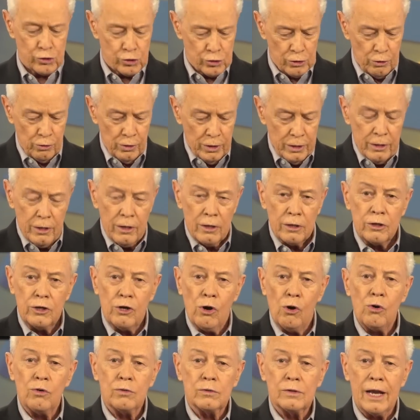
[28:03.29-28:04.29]
So
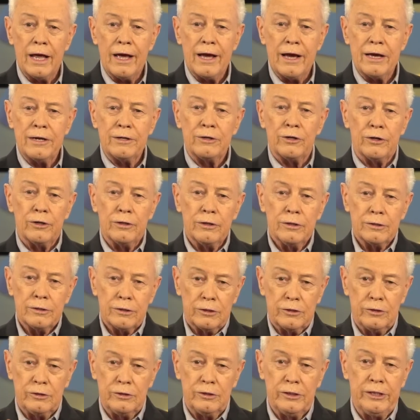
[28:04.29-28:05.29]
go online or
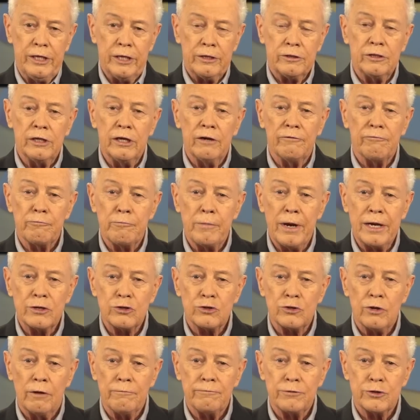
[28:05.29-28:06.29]
get the
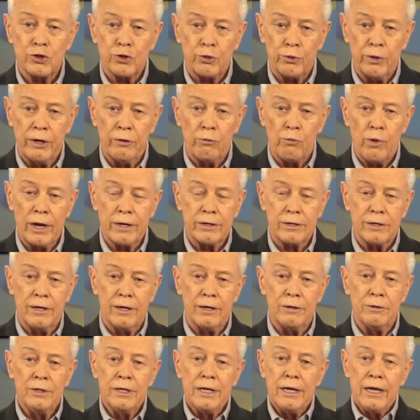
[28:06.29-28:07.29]
information off the screen right
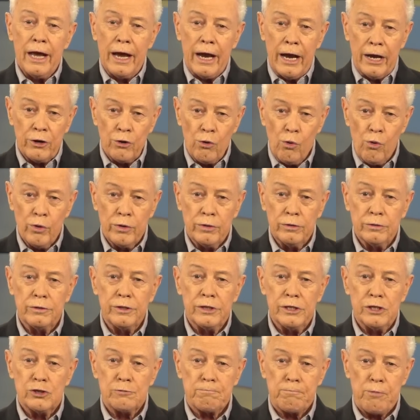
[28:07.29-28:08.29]
now and order
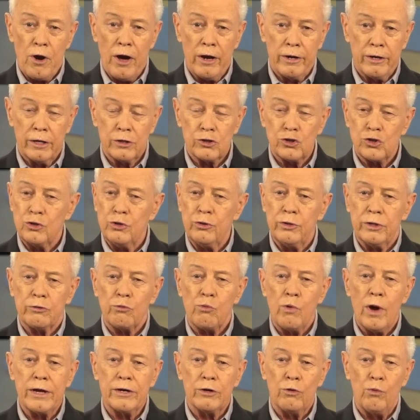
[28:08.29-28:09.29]
these products. Do it
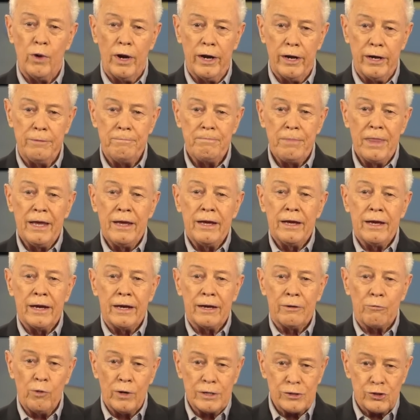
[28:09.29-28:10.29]
right away.
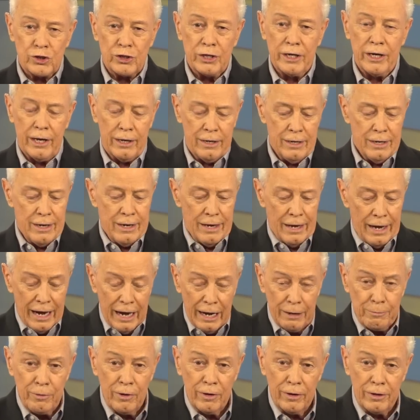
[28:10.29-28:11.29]
And once again,
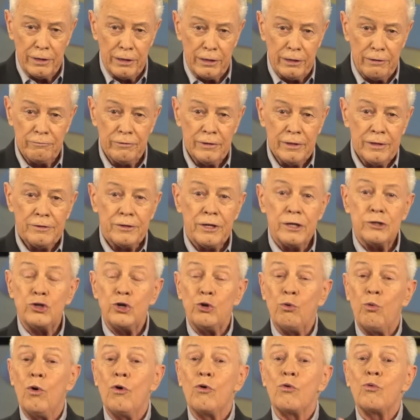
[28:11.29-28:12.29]
I believe
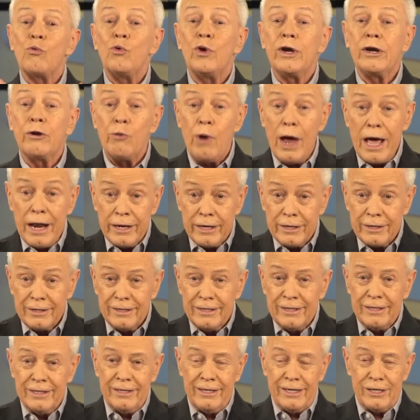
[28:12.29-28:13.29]
that you won't regret it.
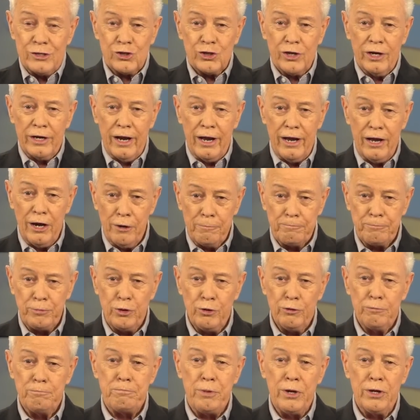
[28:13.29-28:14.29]
It's going to help
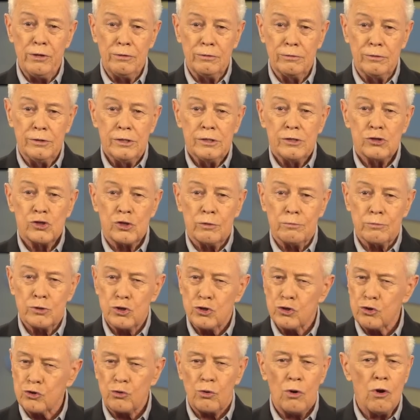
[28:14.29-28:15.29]
you build some
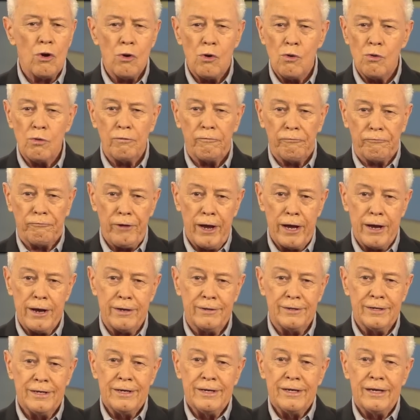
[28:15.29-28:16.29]
strong
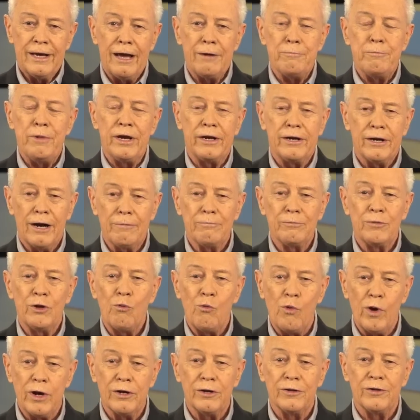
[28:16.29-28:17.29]
faith and become the
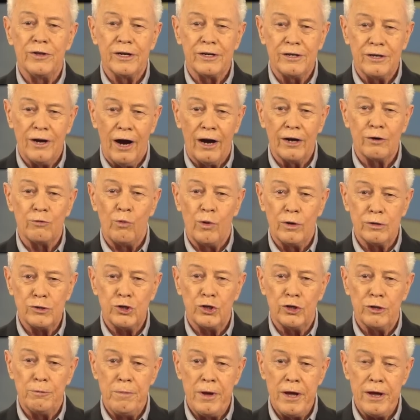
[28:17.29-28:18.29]
winner that God
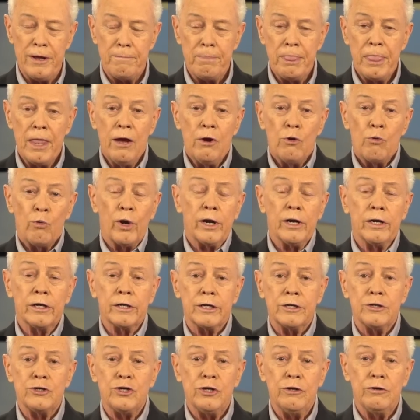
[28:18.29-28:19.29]
wants you to be. We're going to
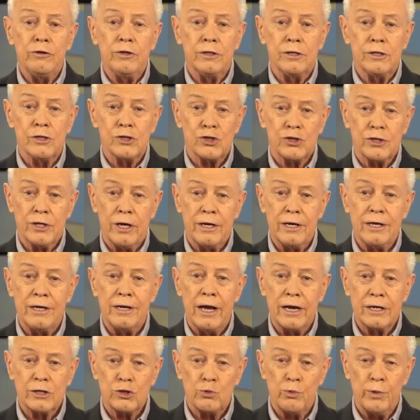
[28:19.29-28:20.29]
continue this study
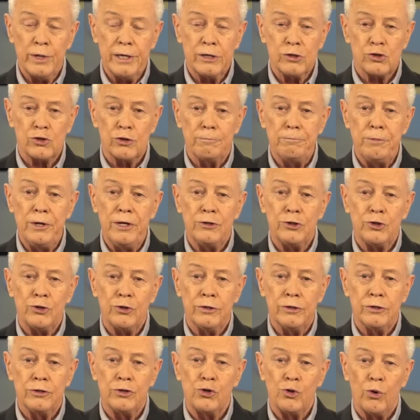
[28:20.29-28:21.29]
next week, so be
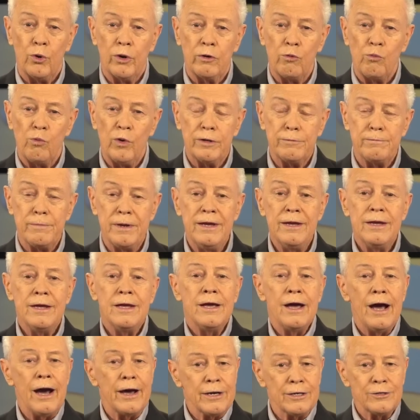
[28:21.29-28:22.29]
sure and join with me.
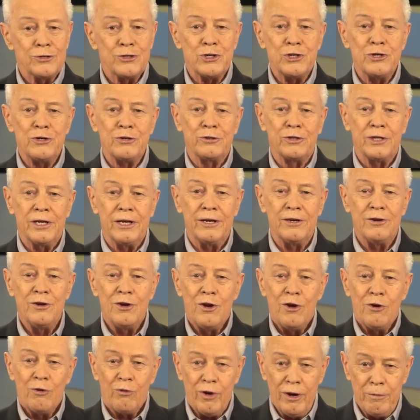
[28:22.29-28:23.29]
And until then,
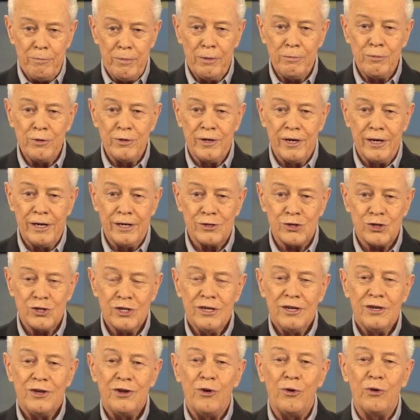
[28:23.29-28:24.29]
remember this
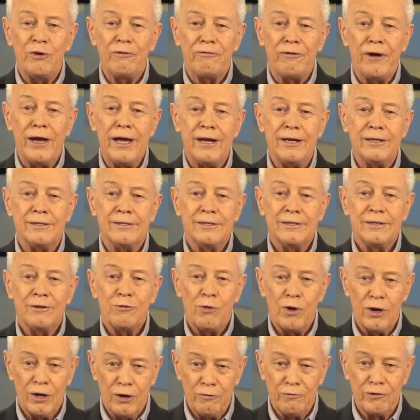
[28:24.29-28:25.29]
your faith
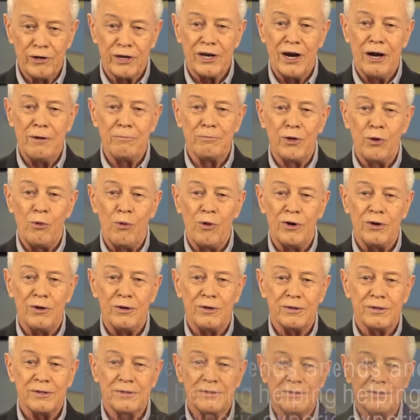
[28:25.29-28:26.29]
will overcome the
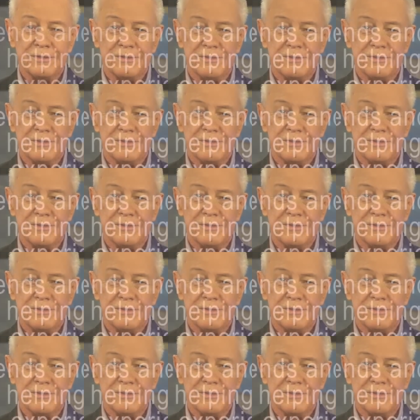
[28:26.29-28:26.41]
world.